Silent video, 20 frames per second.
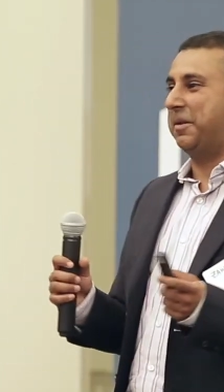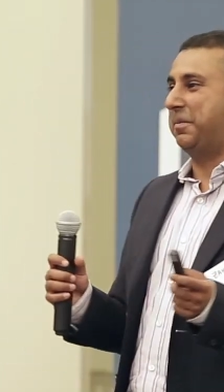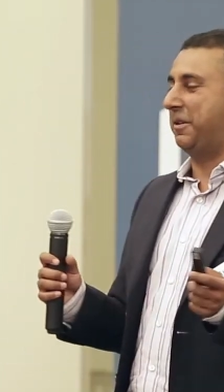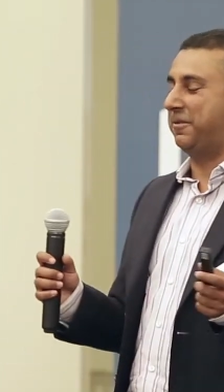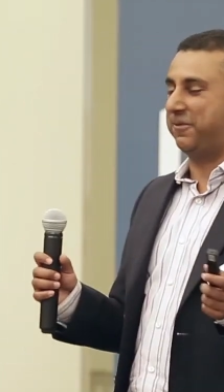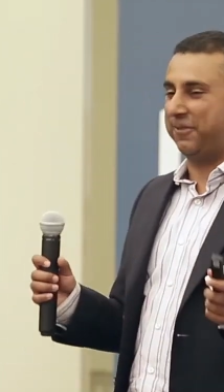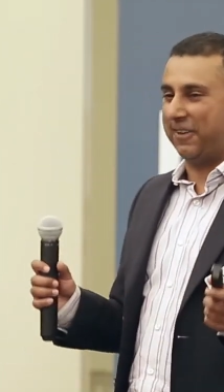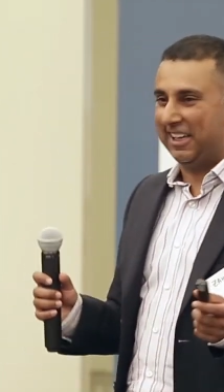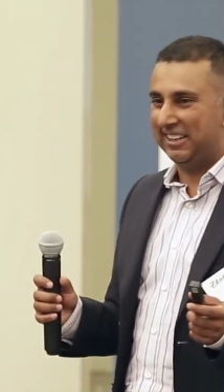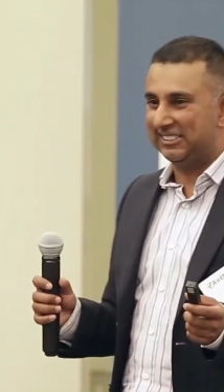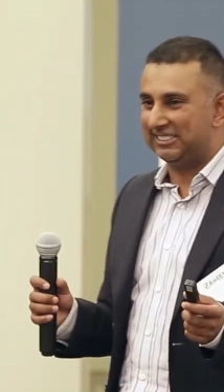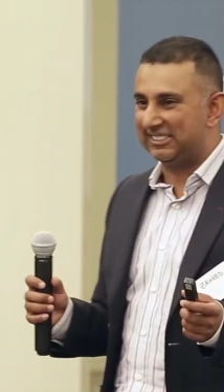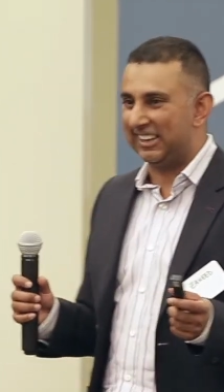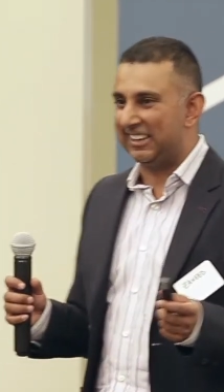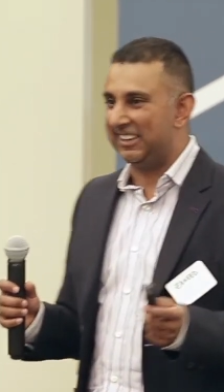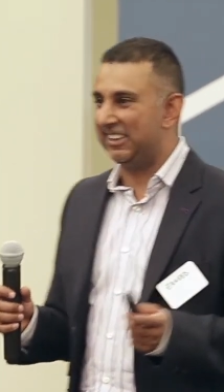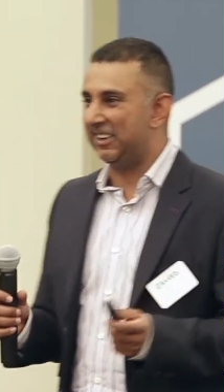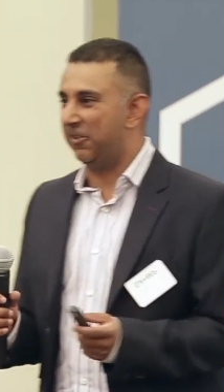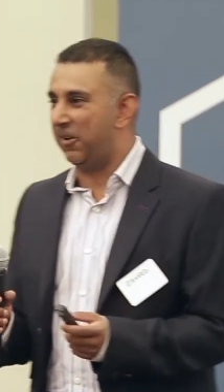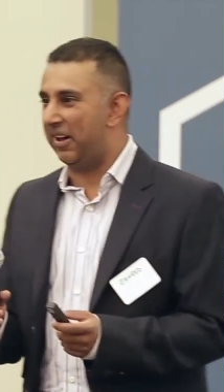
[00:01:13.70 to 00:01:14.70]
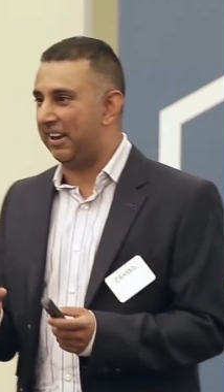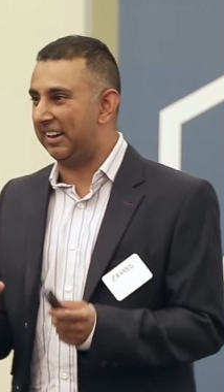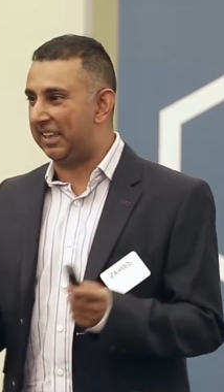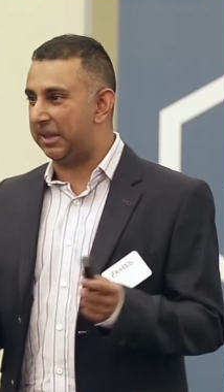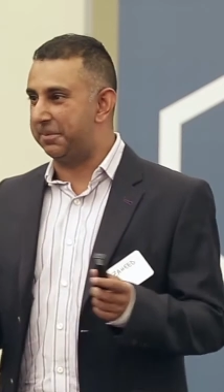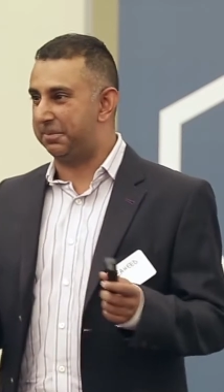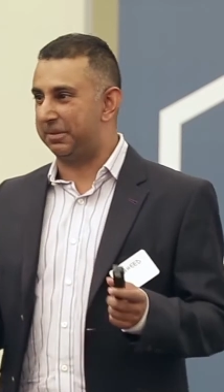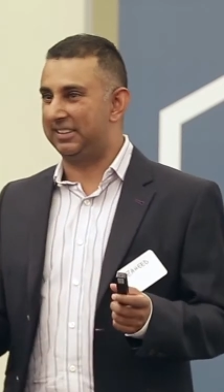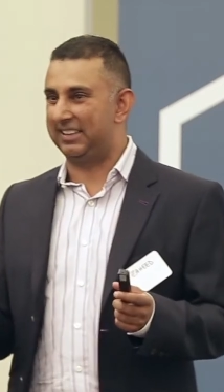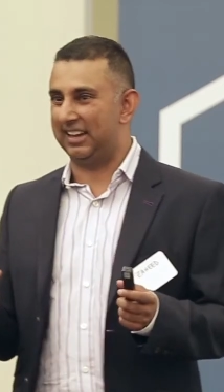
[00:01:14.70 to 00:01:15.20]
to be friends, you don't want to
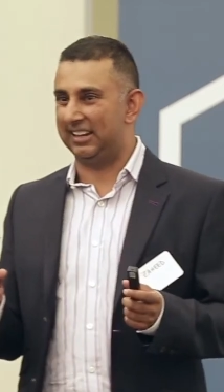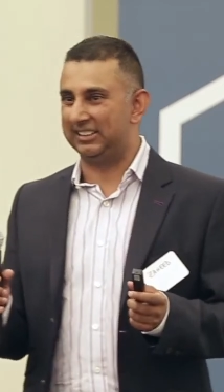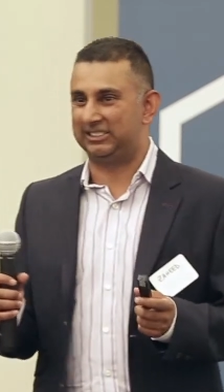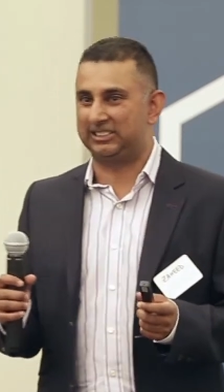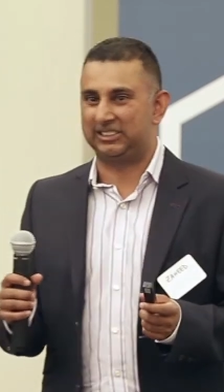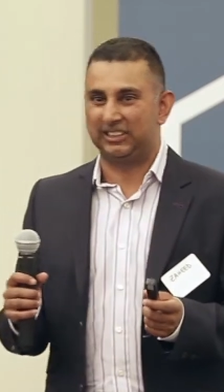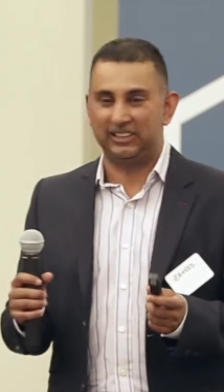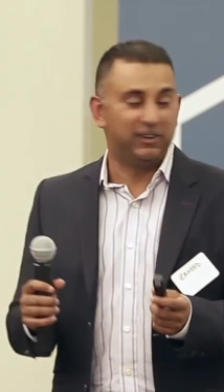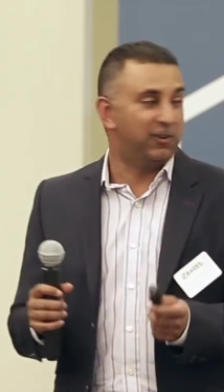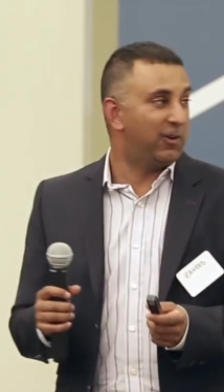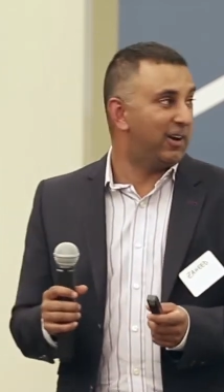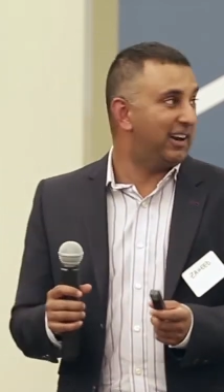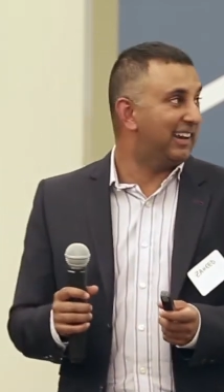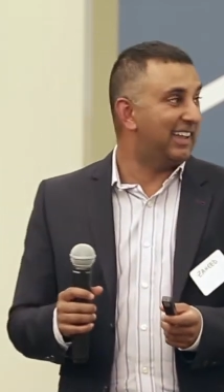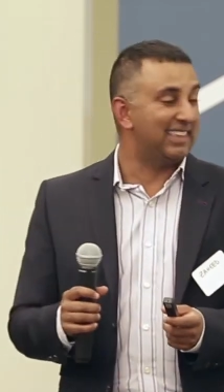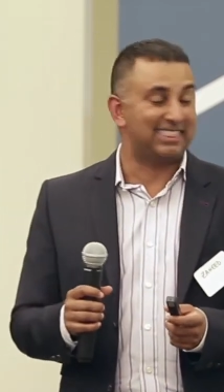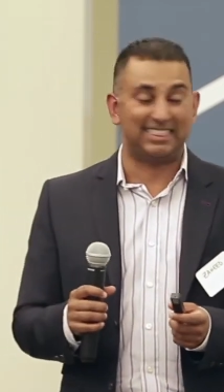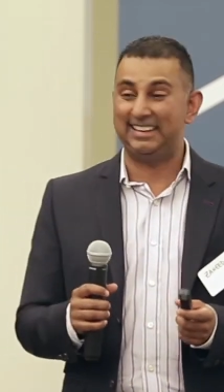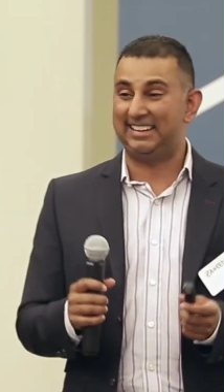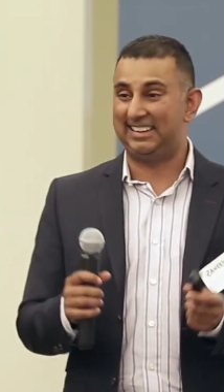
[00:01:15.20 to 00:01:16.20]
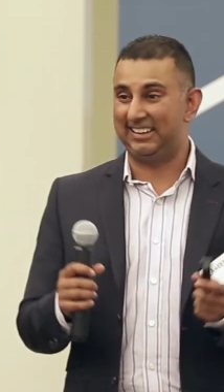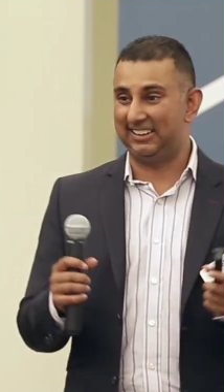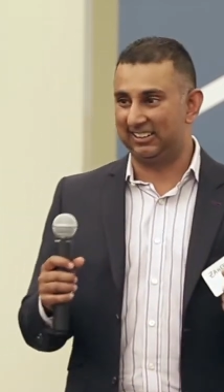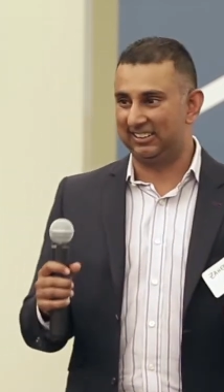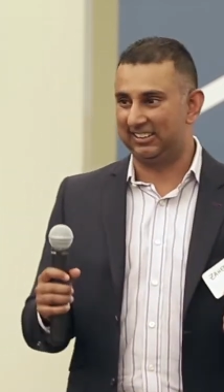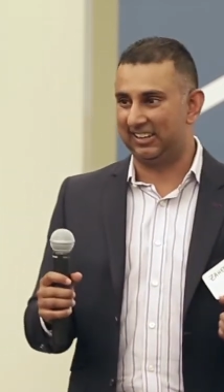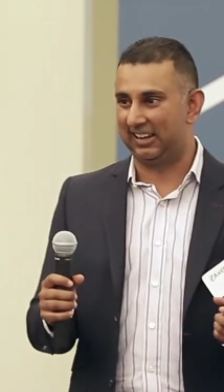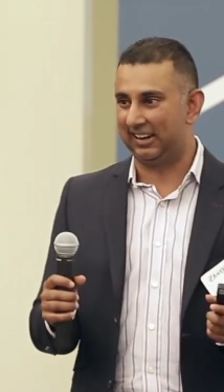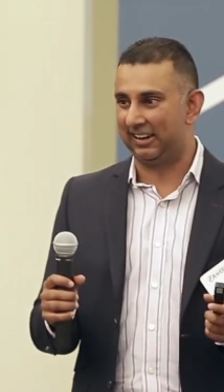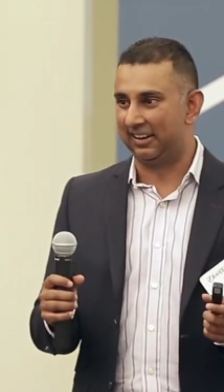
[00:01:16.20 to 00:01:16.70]
keep in touch, you want to get the deal
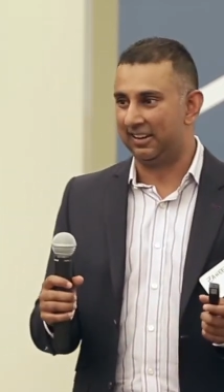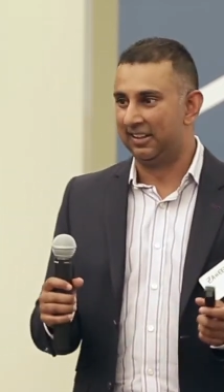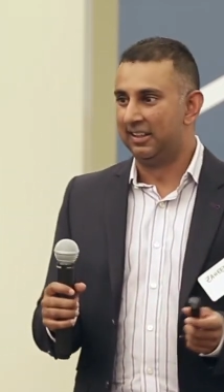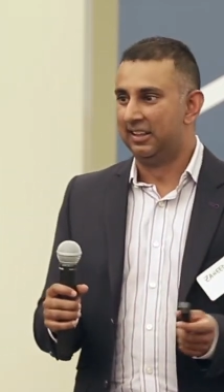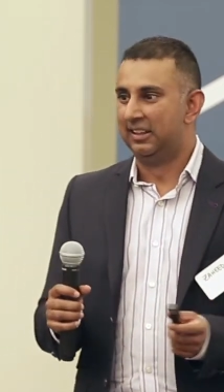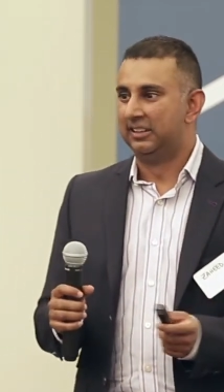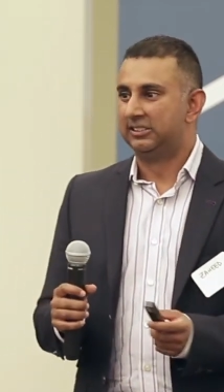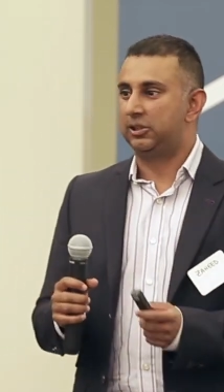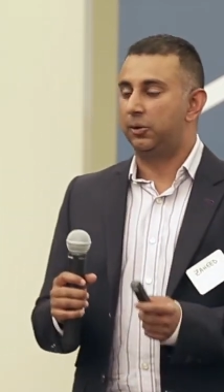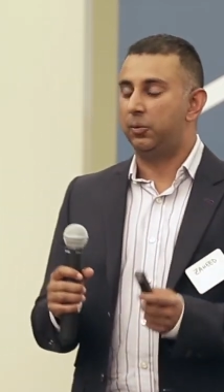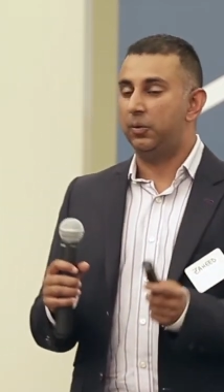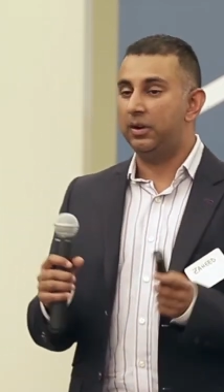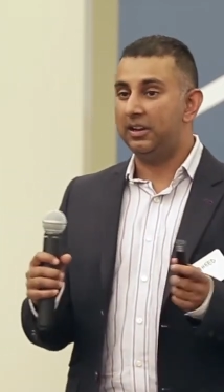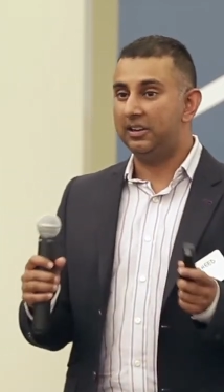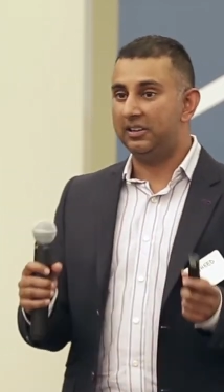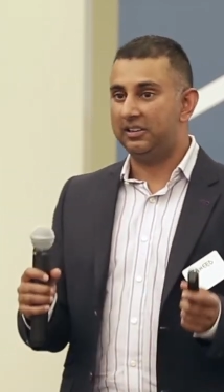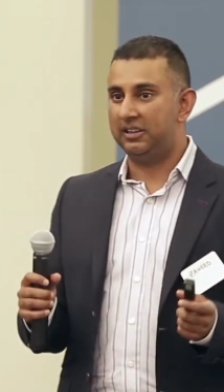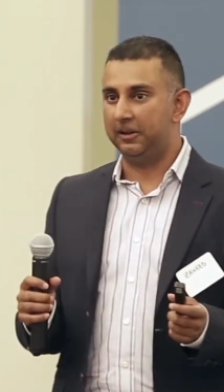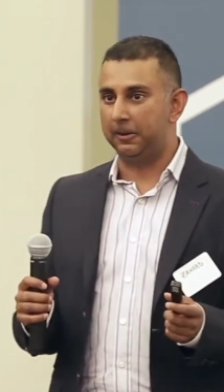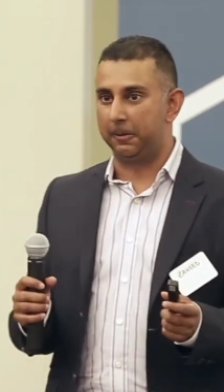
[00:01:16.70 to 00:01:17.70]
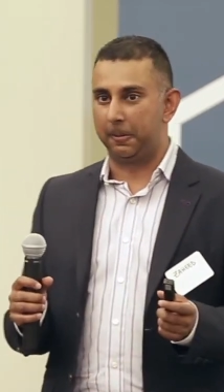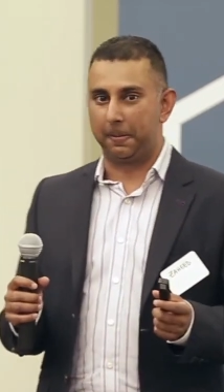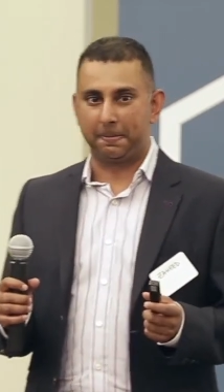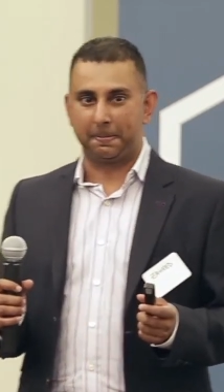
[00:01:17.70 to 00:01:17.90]
done. So what do?